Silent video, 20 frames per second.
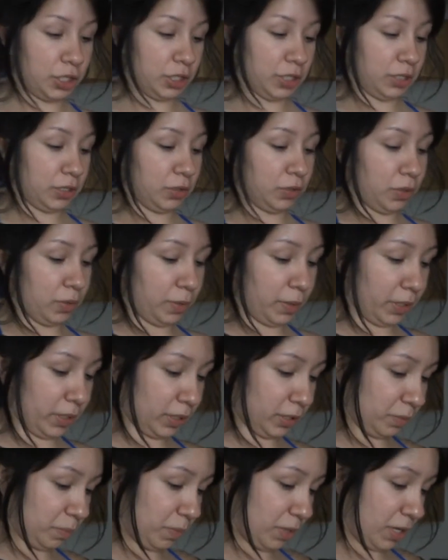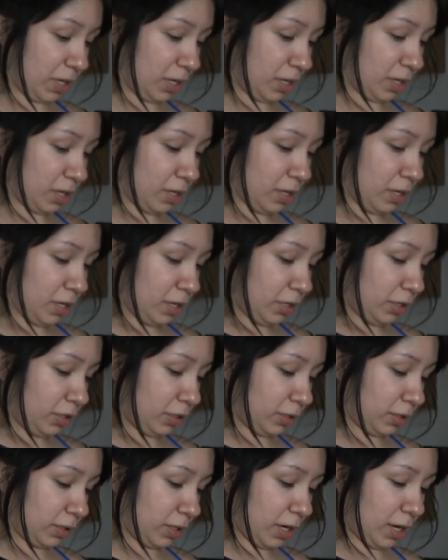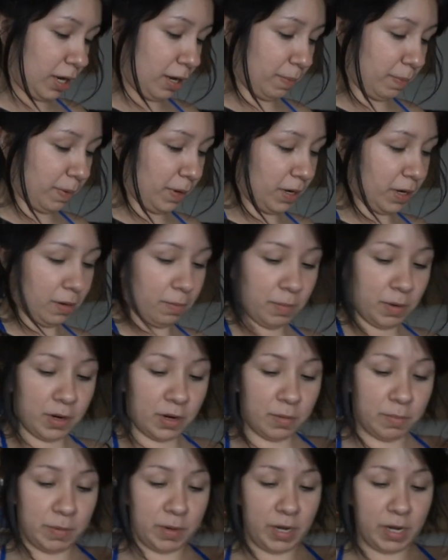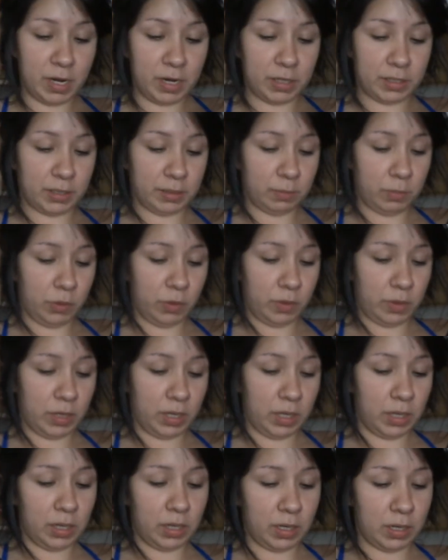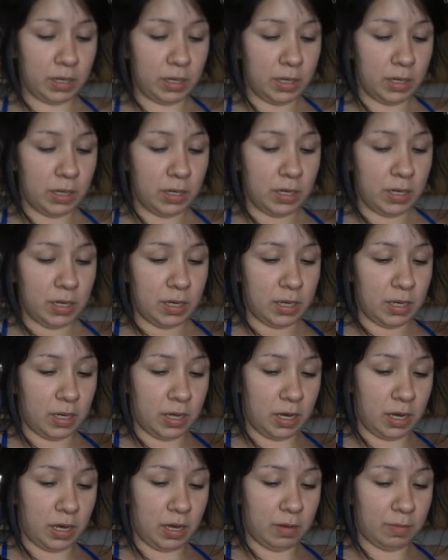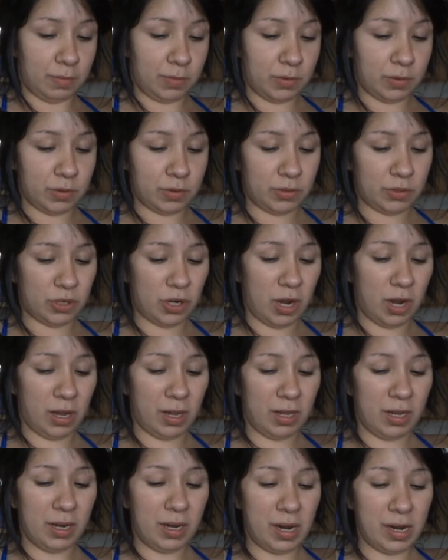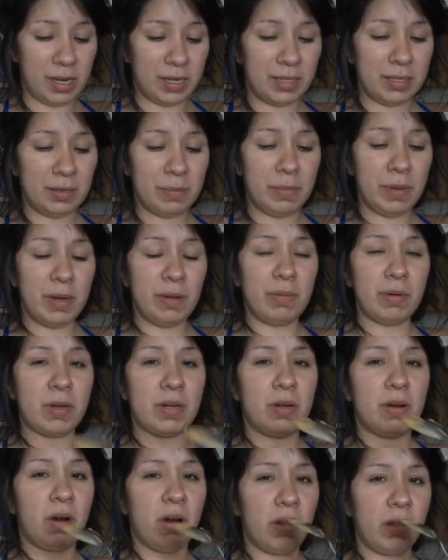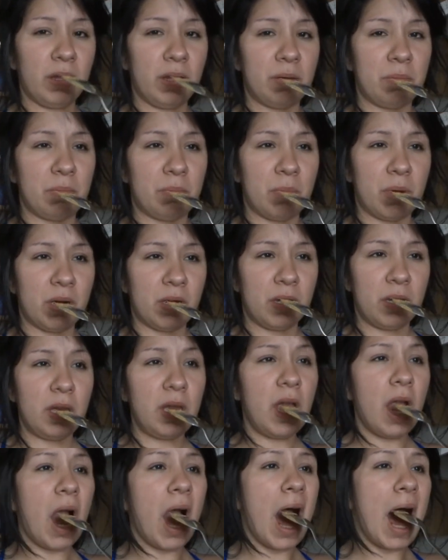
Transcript: is going to be just a peanut butter banana smoothie. Or chocolate. I guess somebody would call it monkey.